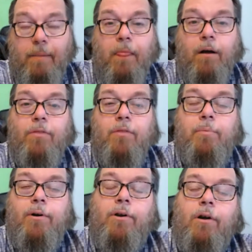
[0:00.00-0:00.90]
on the
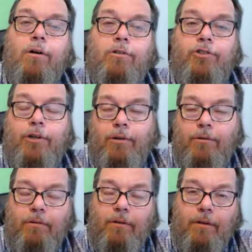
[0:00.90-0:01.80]
Bird Talk
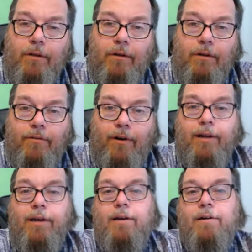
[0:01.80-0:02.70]
show
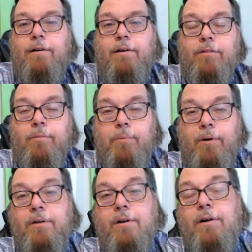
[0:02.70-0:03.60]
right here on the
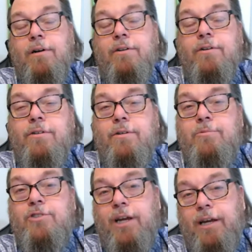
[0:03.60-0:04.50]
Bird Garden
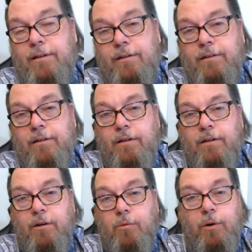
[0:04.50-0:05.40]
YouTube channel,
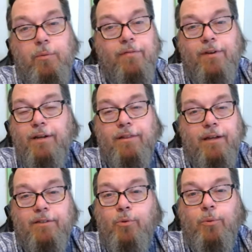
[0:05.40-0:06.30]
where we've got
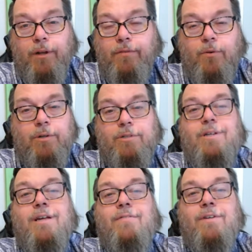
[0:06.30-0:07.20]
that twenty-four
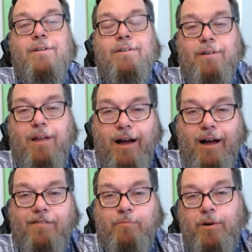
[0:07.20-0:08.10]
seven
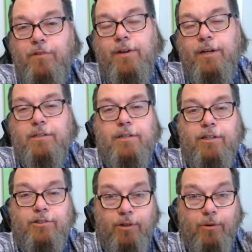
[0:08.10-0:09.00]
live bird feeding
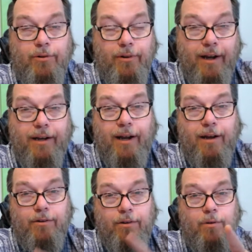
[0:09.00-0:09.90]
station going right
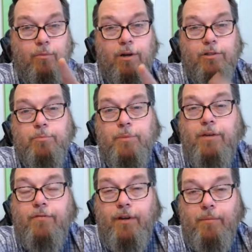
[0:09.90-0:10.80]
now. You can watch
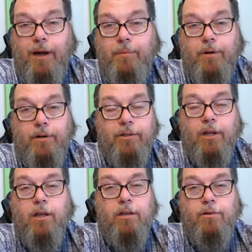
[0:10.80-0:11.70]
me feed my birds.
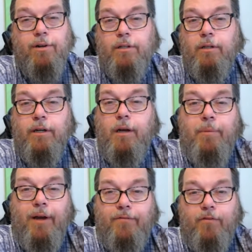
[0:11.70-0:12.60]
You don't have to clean up
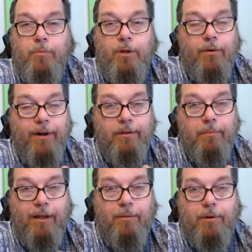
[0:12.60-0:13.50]
after them. You don't have to
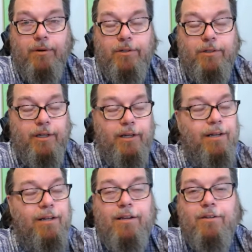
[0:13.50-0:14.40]
buy the bird seed.
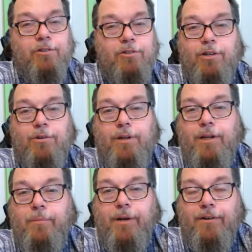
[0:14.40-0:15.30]
Just tune
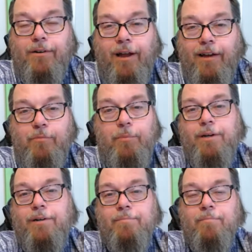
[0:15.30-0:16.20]
in and make your life
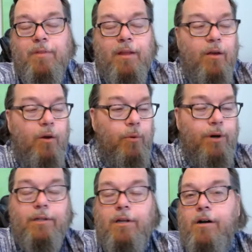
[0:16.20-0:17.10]
better. We're
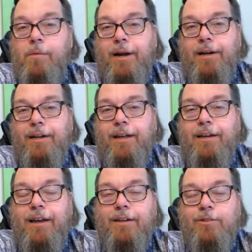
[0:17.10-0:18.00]
going to talk about it
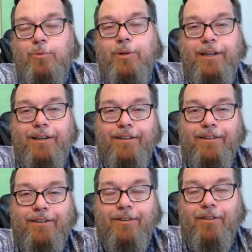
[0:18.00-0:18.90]
again next week.
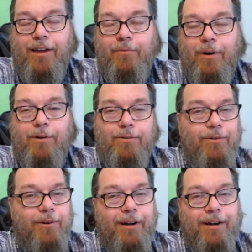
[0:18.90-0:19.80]
Until then, why don't you
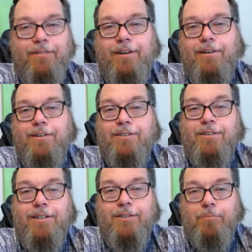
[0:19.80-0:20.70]
get out there and
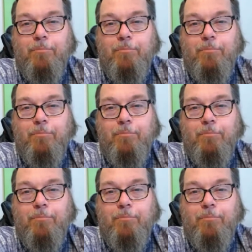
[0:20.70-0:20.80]
see some